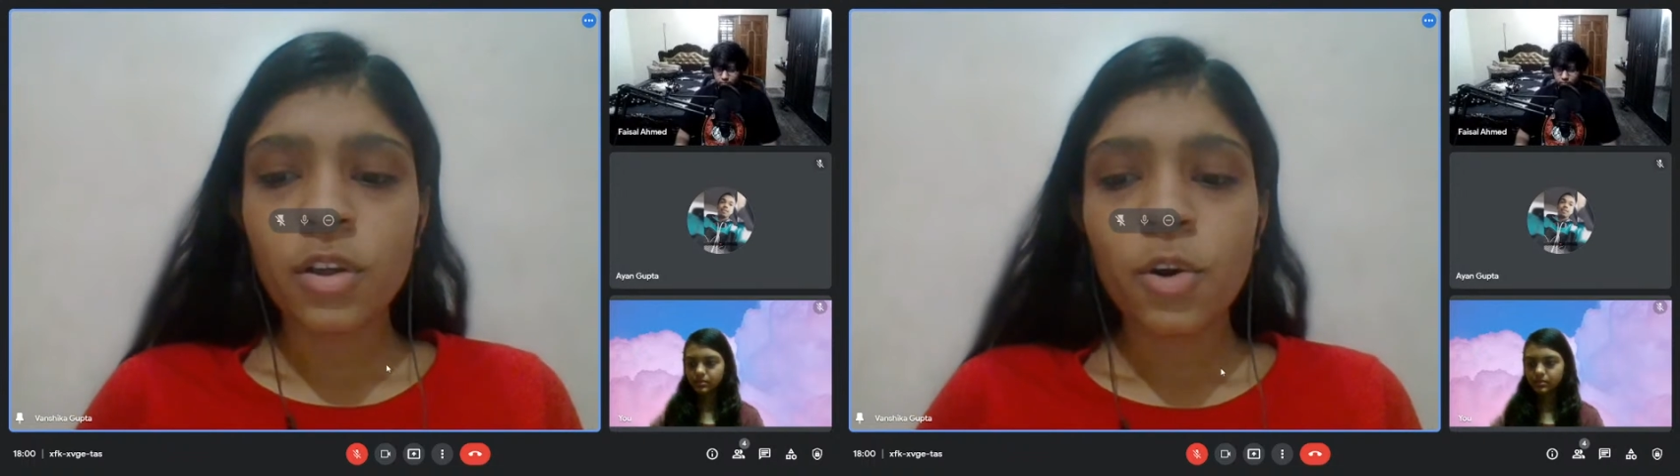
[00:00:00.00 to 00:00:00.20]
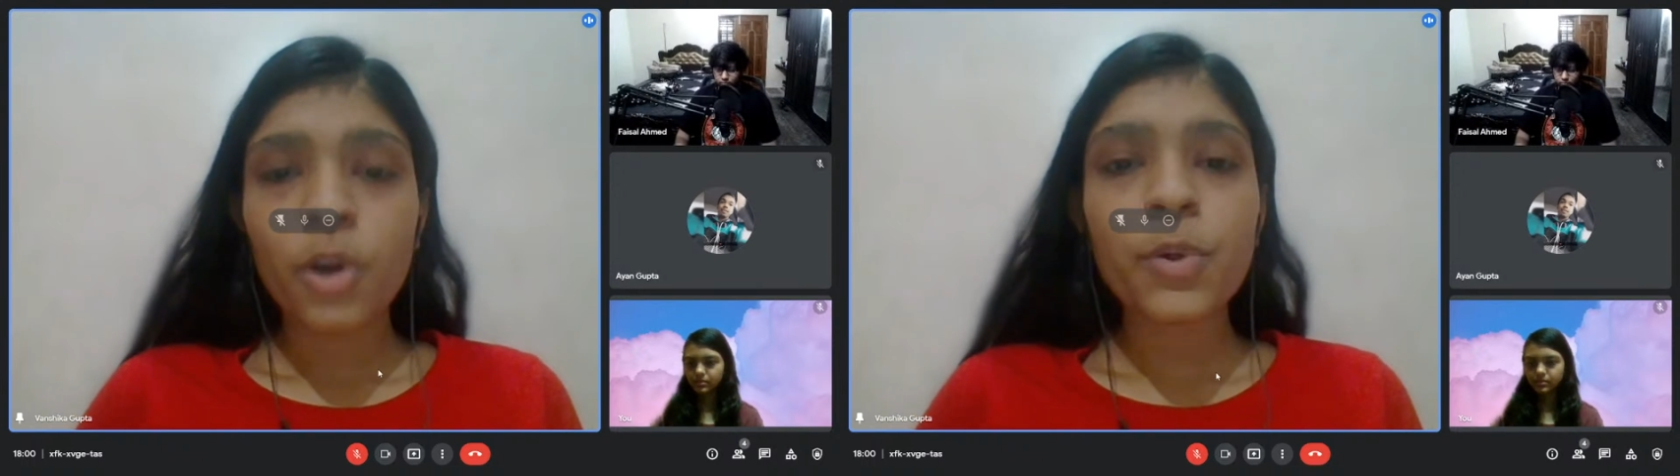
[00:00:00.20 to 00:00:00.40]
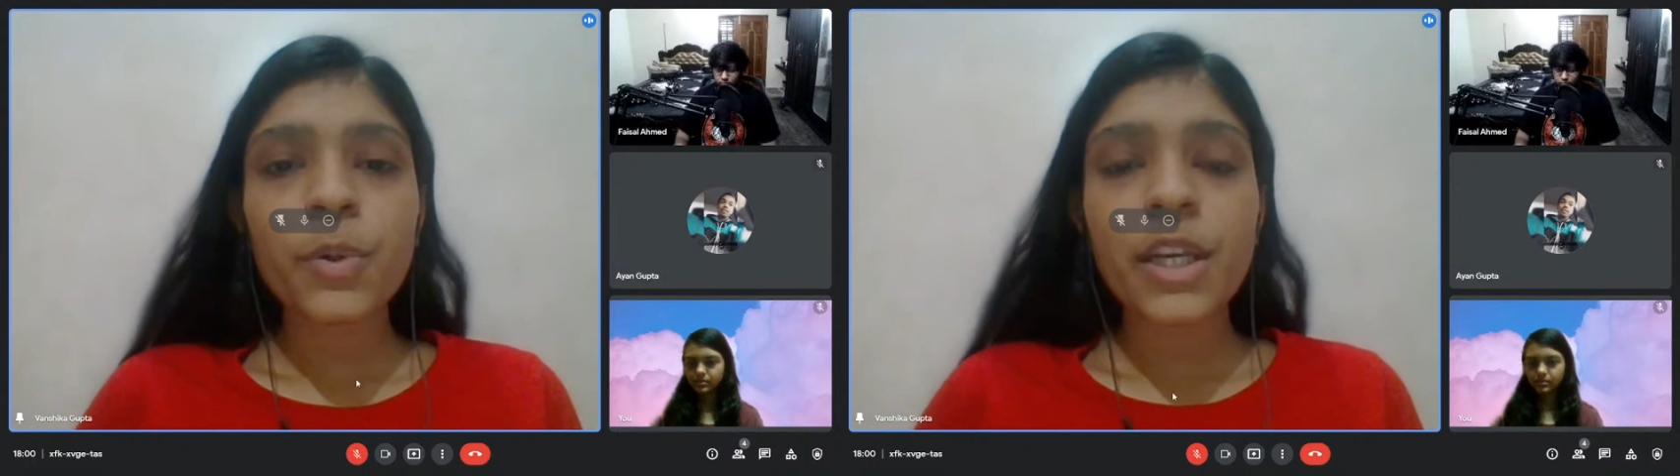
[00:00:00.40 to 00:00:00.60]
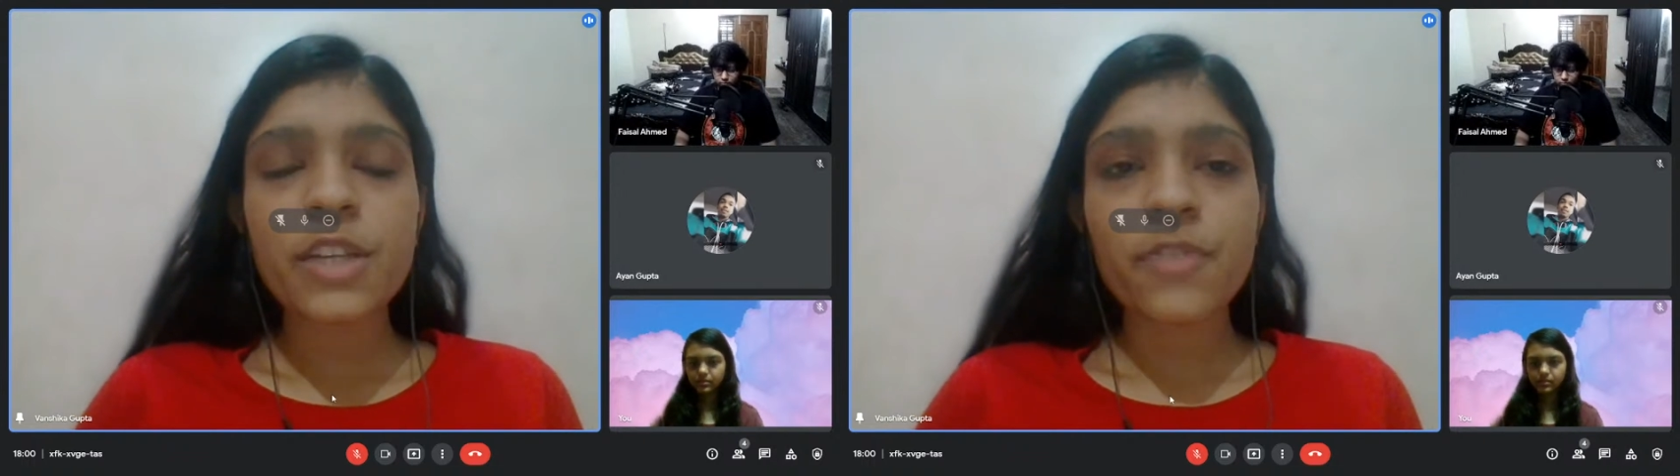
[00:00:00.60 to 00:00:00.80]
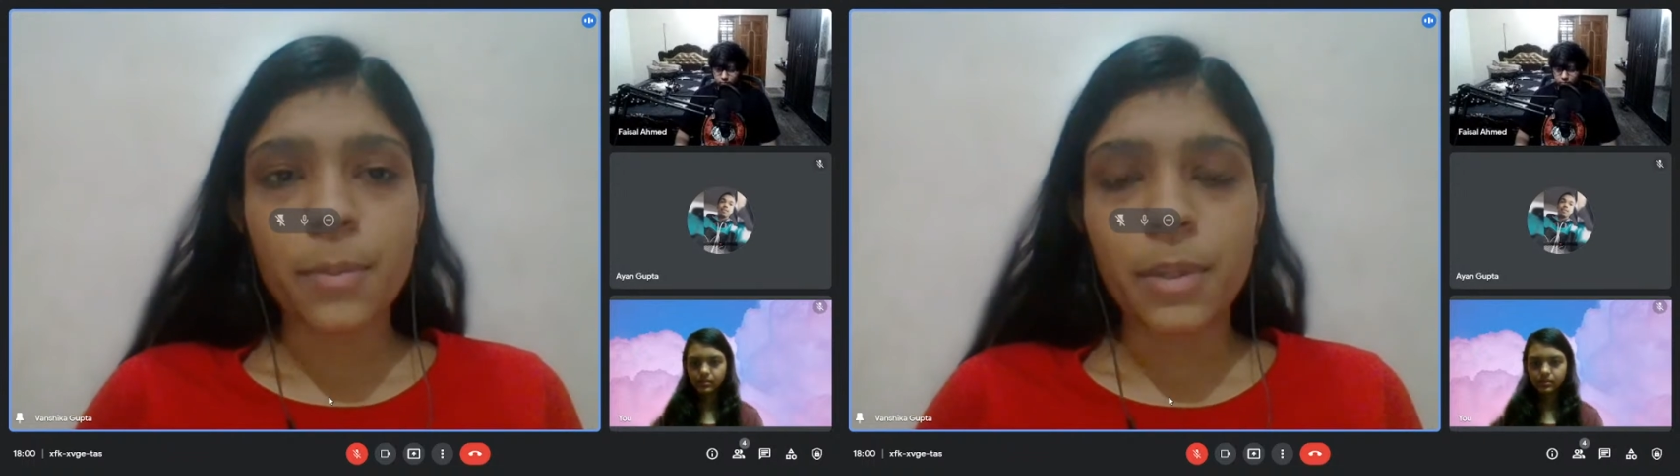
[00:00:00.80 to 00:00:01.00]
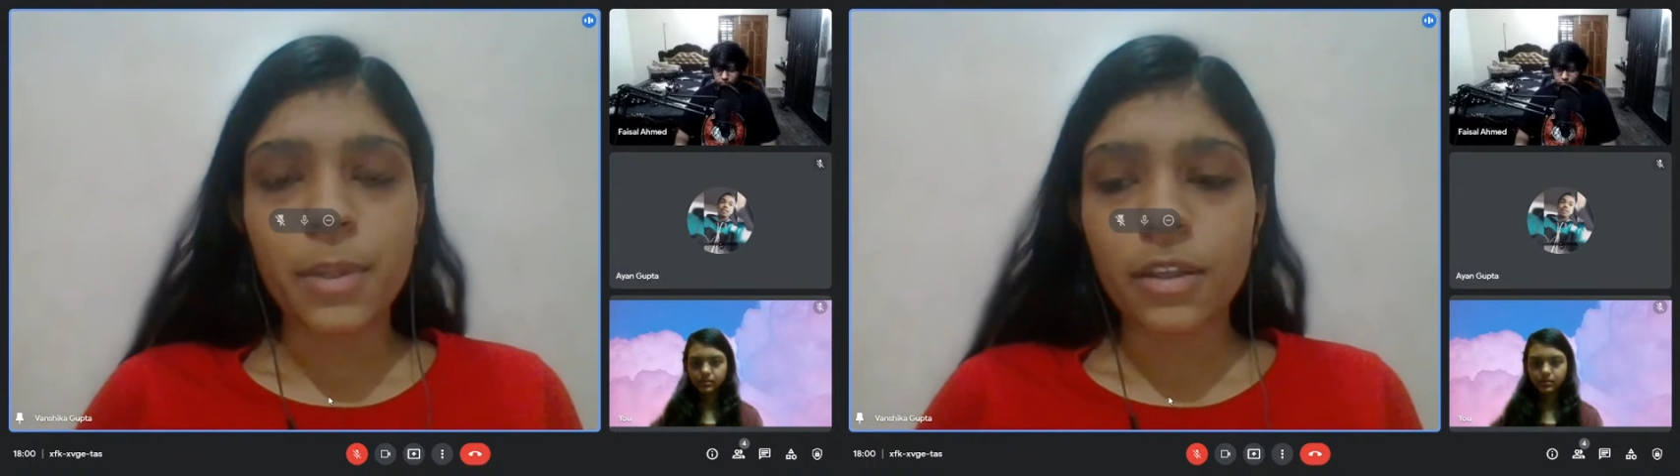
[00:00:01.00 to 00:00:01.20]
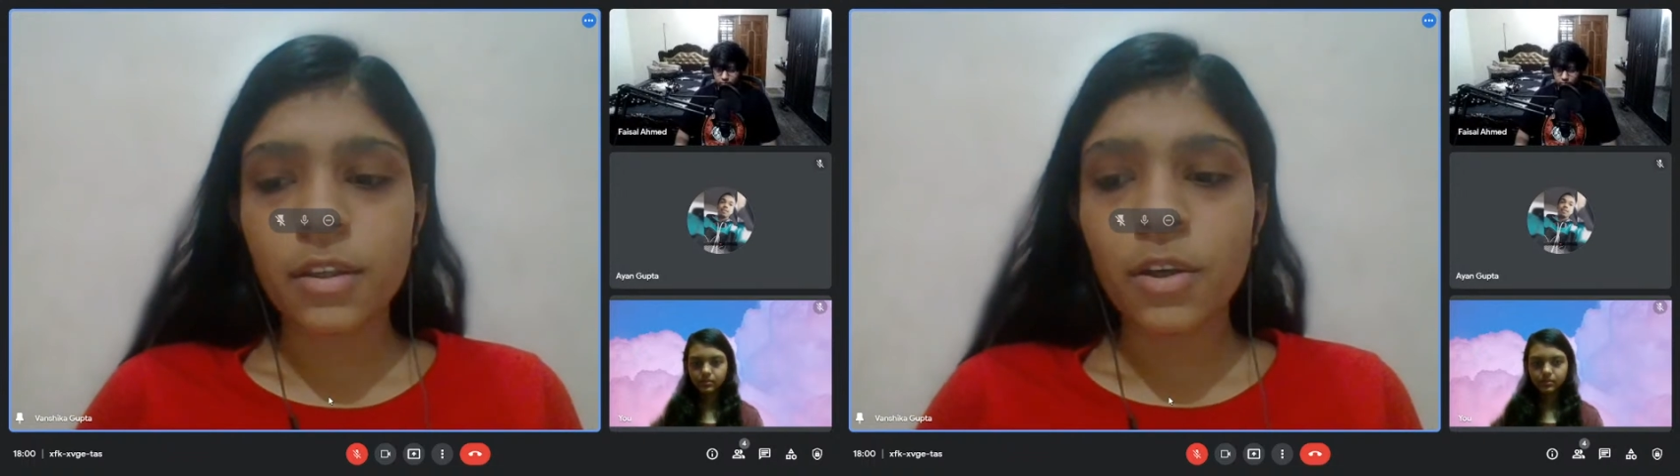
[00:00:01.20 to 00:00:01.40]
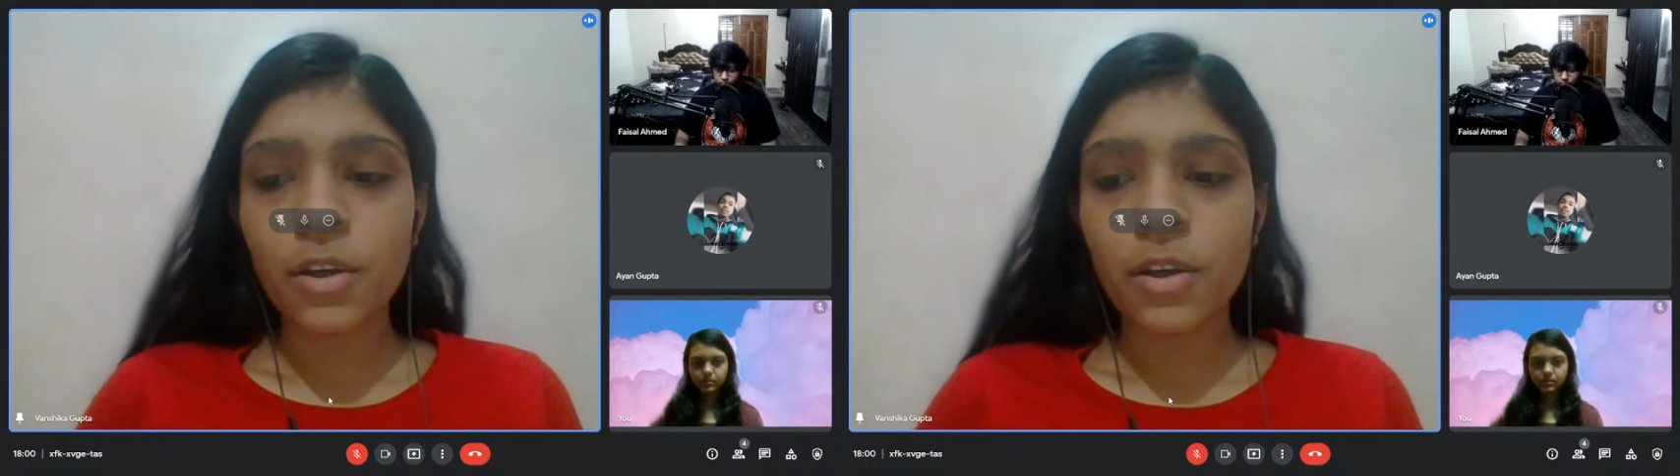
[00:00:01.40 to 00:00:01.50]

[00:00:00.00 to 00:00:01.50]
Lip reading: on today's webinar